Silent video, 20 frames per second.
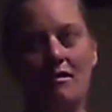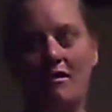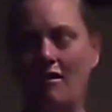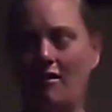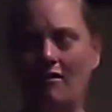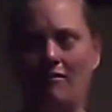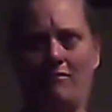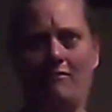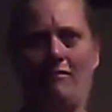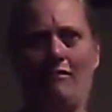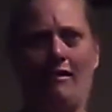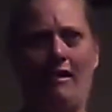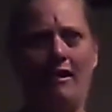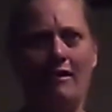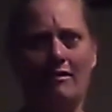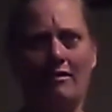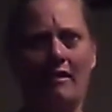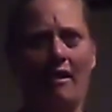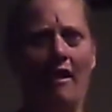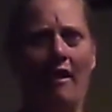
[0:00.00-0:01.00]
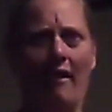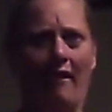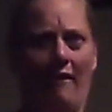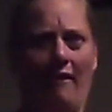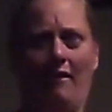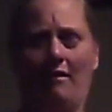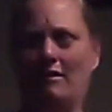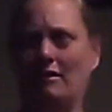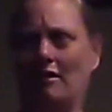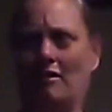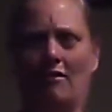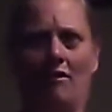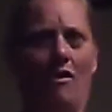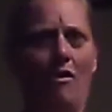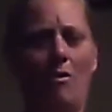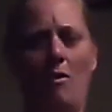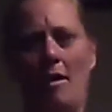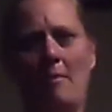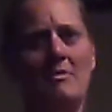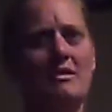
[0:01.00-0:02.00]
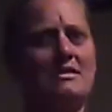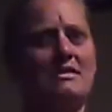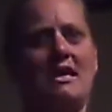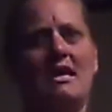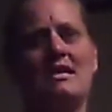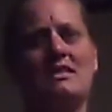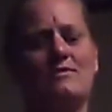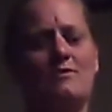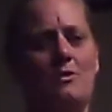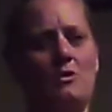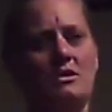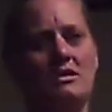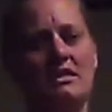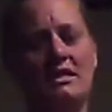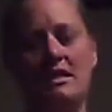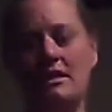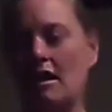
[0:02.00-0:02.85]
Oh, I'd lie. I'd tell her, oh, I'm a size 14.